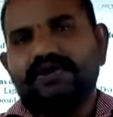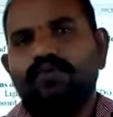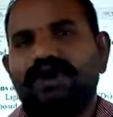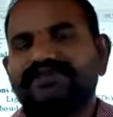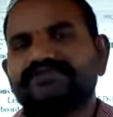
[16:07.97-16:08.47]

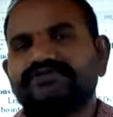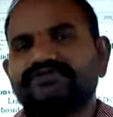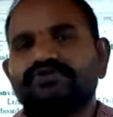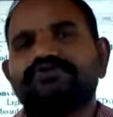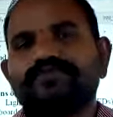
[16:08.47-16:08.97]
One is the
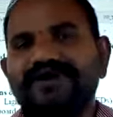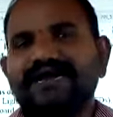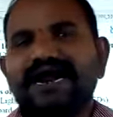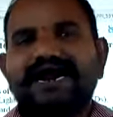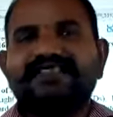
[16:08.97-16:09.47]
source point,
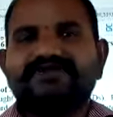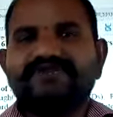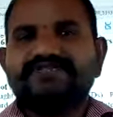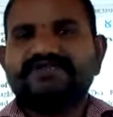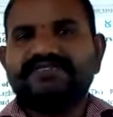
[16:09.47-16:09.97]
another one
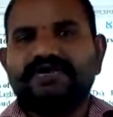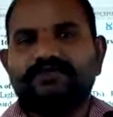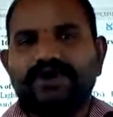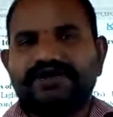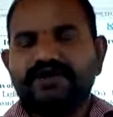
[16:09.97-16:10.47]
is a sink
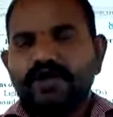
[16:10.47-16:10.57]
point.